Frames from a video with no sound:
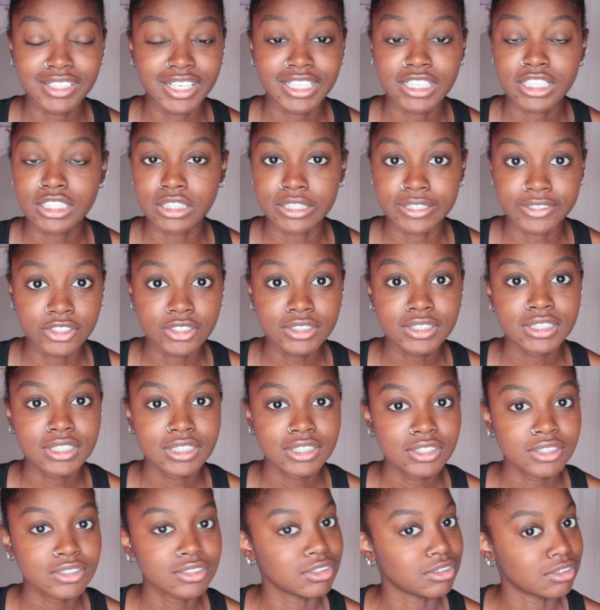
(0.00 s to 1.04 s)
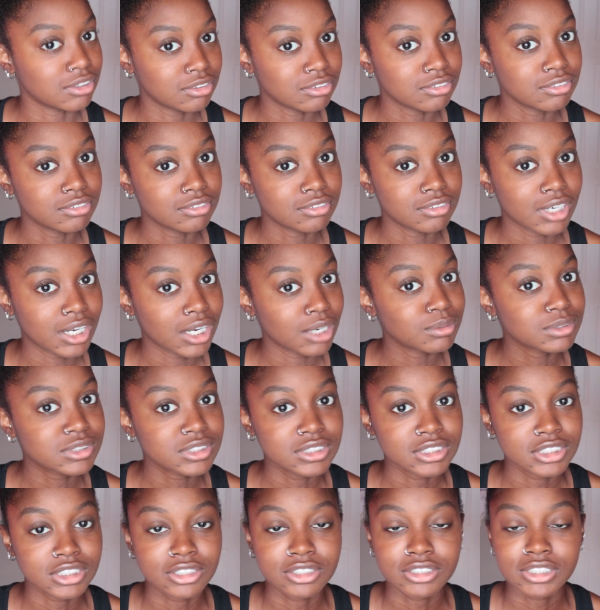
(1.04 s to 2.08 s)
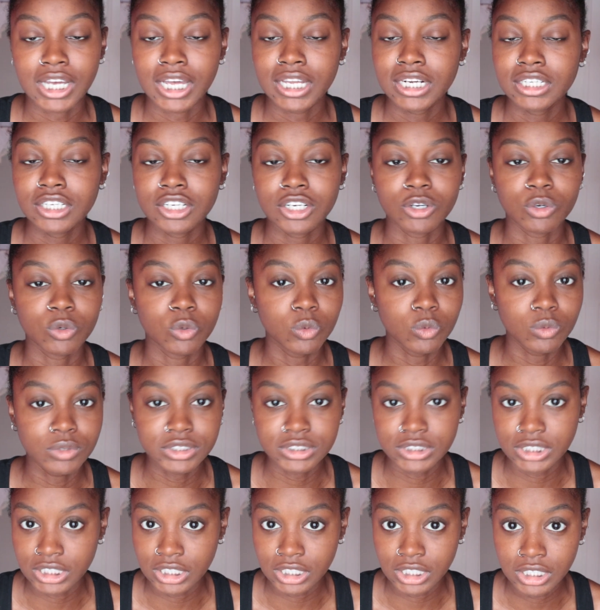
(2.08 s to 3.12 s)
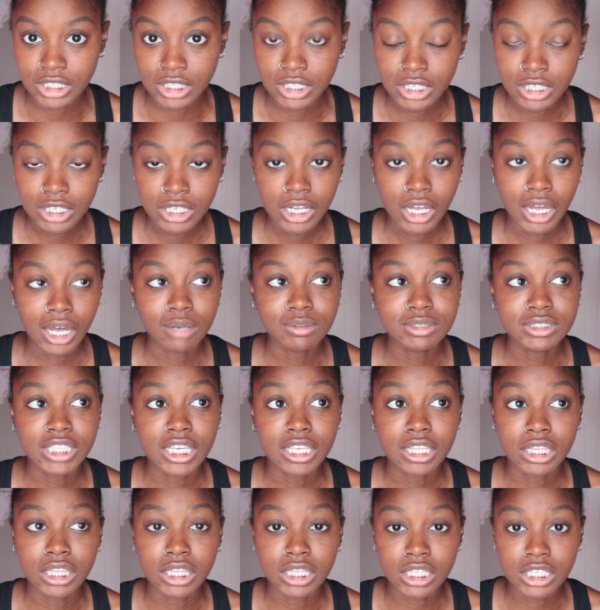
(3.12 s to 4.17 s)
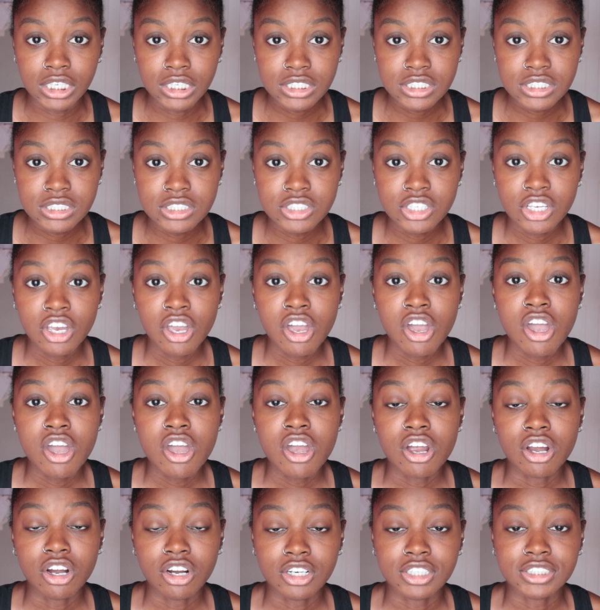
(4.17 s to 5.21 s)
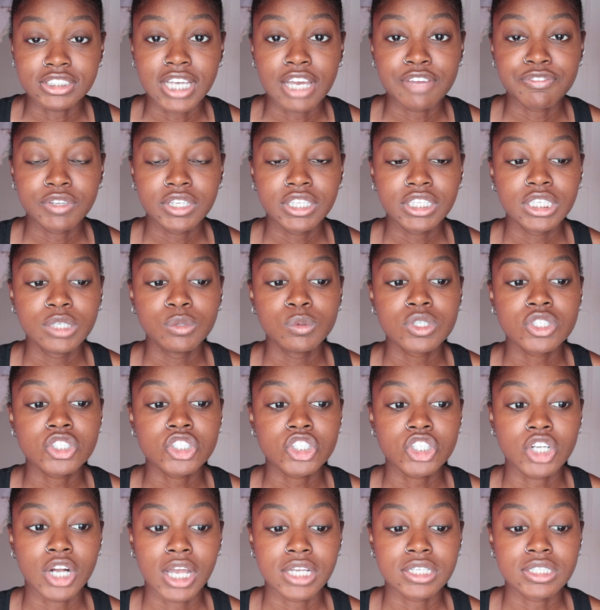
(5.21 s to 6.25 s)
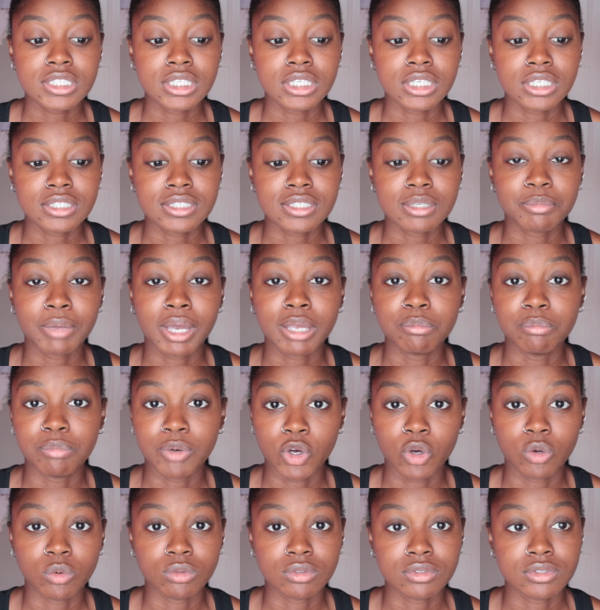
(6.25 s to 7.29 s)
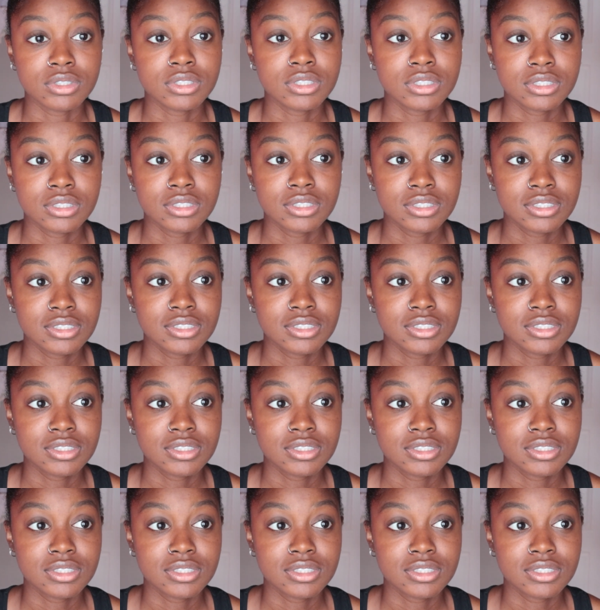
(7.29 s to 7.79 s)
Like, literally, yo, I was in tears. I didn't care who was there. I was like, this hers. I felt like he was scratching into my bones.